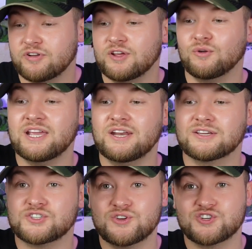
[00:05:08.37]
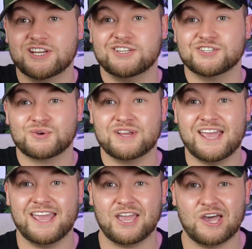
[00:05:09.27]
and it will lead us usually to
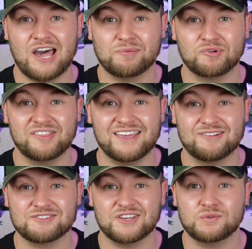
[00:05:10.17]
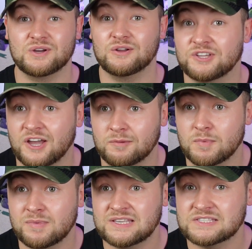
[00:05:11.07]
creating karma in the outside world.
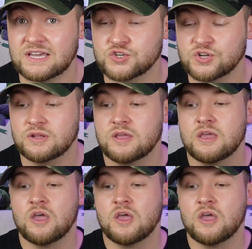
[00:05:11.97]
Karma means action.